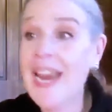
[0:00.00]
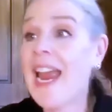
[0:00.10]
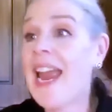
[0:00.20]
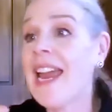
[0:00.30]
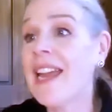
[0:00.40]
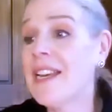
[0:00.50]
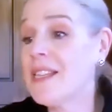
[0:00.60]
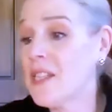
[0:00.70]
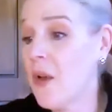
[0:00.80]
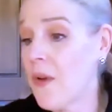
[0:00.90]
And
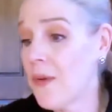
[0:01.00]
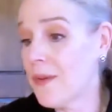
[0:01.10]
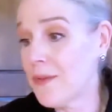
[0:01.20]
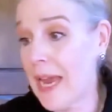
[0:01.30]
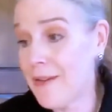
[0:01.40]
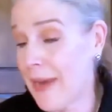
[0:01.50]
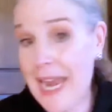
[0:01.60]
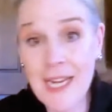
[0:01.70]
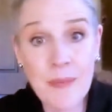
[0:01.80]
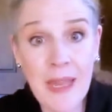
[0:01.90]
so I, I
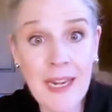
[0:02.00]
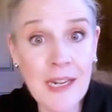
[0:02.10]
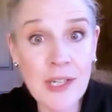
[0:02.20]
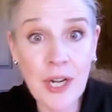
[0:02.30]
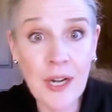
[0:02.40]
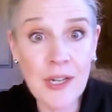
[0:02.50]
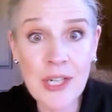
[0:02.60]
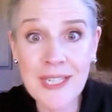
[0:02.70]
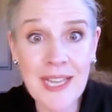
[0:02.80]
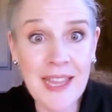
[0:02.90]
explained it to her and she
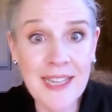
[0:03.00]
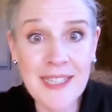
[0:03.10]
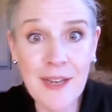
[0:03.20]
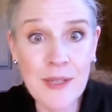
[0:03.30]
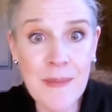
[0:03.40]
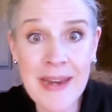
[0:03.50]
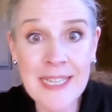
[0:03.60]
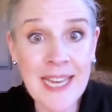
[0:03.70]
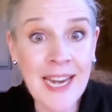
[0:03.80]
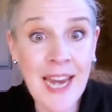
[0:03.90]
said, that sounds
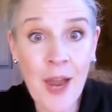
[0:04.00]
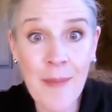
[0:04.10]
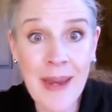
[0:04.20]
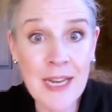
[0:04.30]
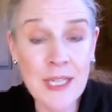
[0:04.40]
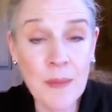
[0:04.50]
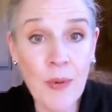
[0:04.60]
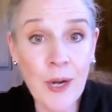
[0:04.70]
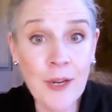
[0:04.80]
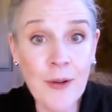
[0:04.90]
amazing. How may I
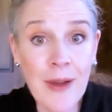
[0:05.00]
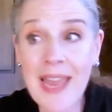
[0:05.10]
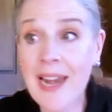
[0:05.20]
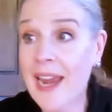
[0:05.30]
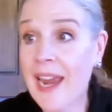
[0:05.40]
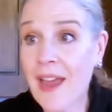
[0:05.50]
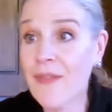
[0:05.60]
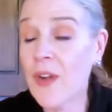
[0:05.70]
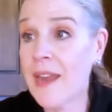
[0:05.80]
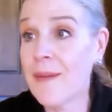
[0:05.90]
support you? And I have
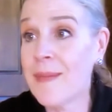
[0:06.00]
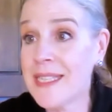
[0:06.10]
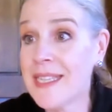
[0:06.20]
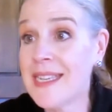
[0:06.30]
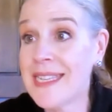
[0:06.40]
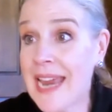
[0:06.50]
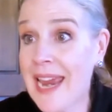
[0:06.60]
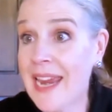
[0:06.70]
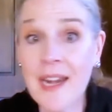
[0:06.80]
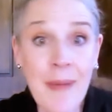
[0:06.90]
not missed a
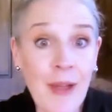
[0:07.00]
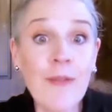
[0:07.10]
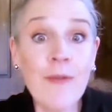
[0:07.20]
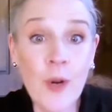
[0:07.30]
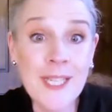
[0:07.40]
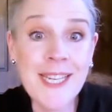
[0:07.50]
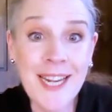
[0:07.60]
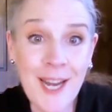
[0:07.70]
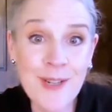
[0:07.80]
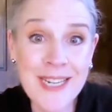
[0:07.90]
day in about fourteen
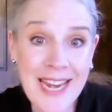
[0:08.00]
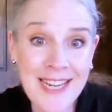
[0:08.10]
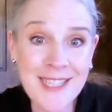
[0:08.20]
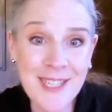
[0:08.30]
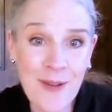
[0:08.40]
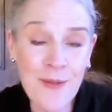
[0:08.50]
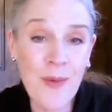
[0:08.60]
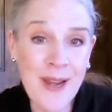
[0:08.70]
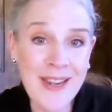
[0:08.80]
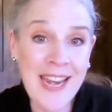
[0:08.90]
hundred days. So I'm
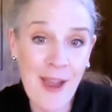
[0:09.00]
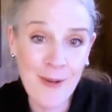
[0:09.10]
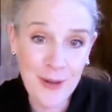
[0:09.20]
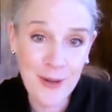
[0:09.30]
rounding out wow.